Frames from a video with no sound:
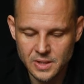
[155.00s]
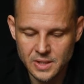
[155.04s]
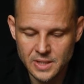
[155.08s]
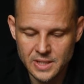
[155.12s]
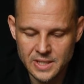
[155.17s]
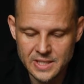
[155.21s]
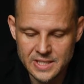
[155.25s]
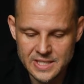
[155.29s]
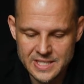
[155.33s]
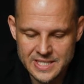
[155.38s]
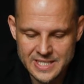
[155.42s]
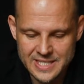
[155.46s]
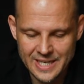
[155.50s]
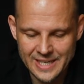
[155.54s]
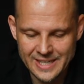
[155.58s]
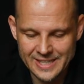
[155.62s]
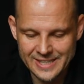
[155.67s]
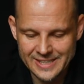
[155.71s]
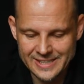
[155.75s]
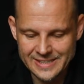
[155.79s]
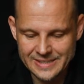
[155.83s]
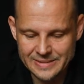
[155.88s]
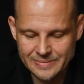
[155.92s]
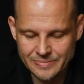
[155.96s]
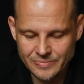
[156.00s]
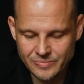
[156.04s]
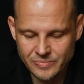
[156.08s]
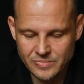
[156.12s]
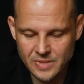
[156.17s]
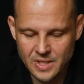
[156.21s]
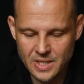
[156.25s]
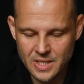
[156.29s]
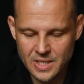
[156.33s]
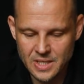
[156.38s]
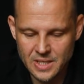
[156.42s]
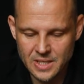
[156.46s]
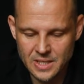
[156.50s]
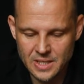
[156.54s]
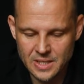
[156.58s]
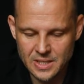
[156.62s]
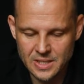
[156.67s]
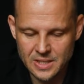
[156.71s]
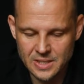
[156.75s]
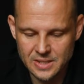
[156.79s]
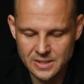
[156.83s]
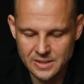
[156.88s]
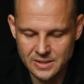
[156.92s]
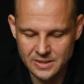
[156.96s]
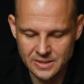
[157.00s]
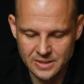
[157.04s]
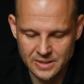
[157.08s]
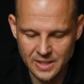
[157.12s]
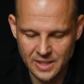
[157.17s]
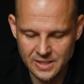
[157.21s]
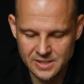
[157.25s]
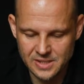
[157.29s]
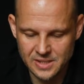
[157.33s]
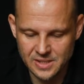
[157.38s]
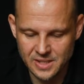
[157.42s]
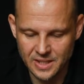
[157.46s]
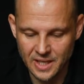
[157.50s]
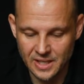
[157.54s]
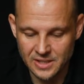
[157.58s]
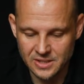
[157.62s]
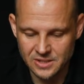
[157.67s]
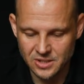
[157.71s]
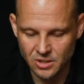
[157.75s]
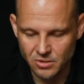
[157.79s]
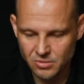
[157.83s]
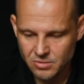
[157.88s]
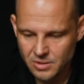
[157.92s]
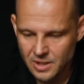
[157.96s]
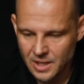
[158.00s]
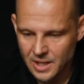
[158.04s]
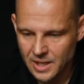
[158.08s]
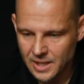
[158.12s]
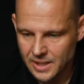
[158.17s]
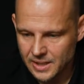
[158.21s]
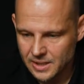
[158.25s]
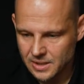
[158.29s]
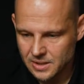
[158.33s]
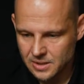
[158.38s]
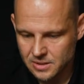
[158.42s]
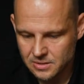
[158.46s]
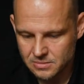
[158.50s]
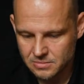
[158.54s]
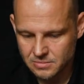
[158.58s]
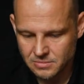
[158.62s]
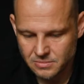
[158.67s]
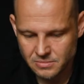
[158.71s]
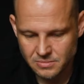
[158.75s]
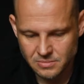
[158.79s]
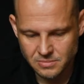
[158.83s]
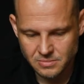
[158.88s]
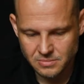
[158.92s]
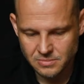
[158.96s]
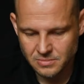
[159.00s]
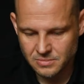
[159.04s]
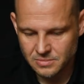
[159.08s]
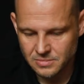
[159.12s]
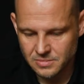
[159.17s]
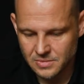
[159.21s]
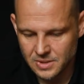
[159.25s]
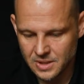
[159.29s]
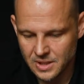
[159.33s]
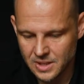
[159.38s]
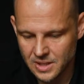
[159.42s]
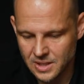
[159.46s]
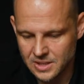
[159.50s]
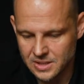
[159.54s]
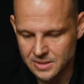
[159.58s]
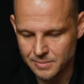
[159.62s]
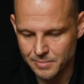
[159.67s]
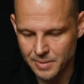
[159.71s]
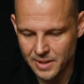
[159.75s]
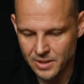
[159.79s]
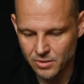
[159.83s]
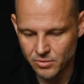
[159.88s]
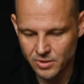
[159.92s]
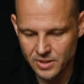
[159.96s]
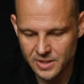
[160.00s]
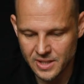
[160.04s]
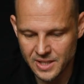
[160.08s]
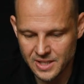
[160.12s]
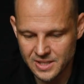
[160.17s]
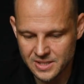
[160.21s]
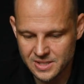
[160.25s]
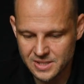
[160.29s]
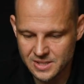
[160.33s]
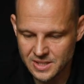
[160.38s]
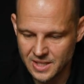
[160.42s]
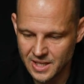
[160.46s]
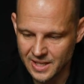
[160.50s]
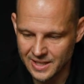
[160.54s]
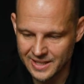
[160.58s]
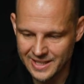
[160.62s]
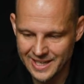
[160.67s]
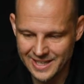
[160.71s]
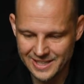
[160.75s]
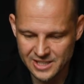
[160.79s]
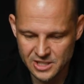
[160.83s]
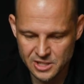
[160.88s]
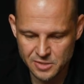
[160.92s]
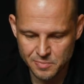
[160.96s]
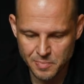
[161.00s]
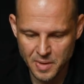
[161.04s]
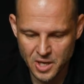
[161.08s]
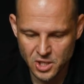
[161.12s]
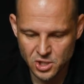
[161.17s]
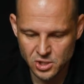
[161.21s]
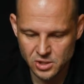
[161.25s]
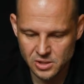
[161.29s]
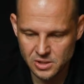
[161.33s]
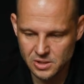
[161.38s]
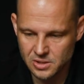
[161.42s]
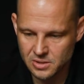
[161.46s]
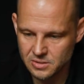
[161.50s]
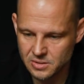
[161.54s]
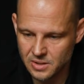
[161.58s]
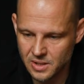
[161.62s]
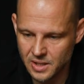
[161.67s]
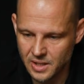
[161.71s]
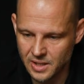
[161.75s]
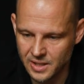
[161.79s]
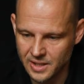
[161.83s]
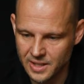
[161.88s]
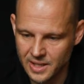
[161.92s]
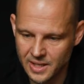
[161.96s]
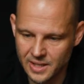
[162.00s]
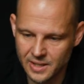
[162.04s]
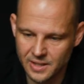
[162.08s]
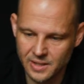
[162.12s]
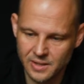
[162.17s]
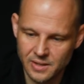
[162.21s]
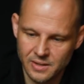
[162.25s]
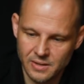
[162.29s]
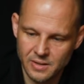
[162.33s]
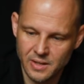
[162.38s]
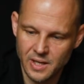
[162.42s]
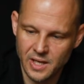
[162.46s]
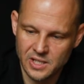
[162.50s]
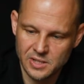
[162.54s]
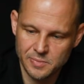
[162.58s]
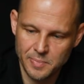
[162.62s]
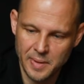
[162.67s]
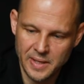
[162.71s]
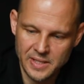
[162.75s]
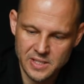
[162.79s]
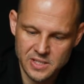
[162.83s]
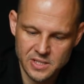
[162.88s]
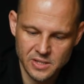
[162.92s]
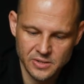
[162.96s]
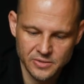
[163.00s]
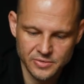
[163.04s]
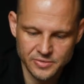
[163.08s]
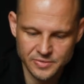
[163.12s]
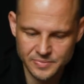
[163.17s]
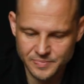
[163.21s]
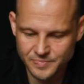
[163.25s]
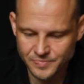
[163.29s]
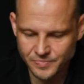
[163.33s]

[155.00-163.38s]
Inside, that's the thing I don't like, is a battery that is again special, again expensive.